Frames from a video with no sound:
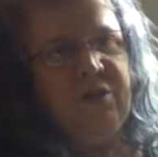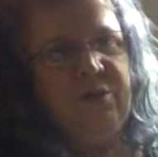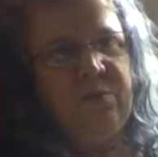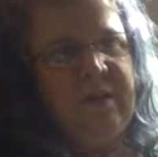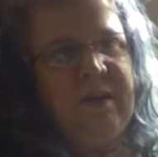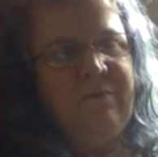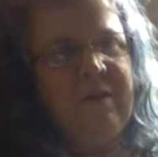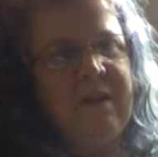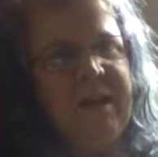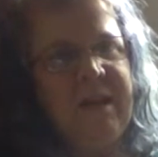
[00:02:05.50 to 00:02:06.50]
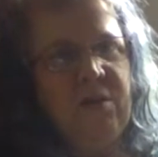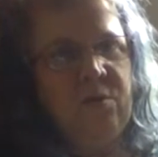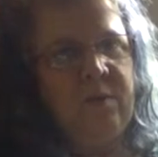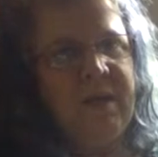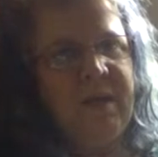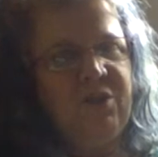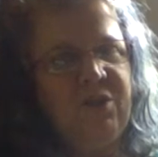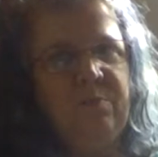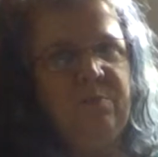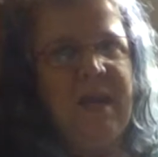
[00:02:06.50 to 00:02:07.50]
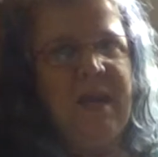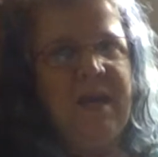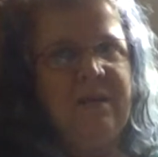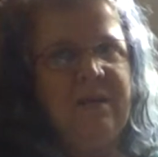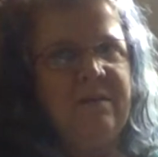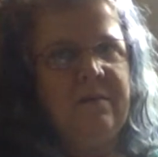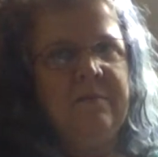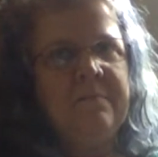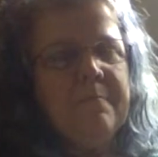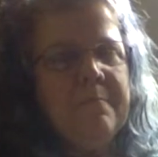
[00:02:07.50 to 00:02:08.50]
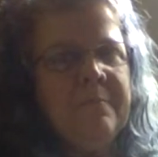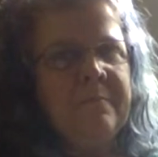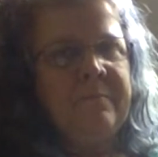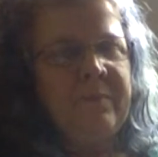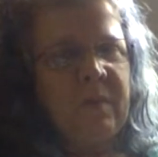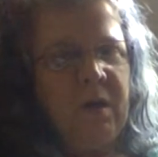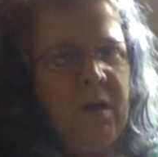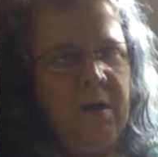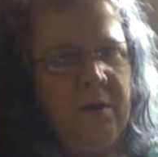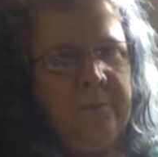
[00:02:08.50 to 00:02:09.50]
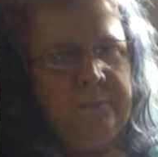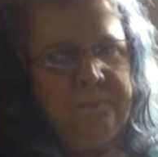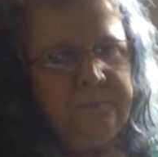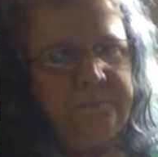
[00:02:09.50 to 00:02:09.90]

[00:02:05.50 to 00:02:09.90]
you, they flag you, they get you banned. Um,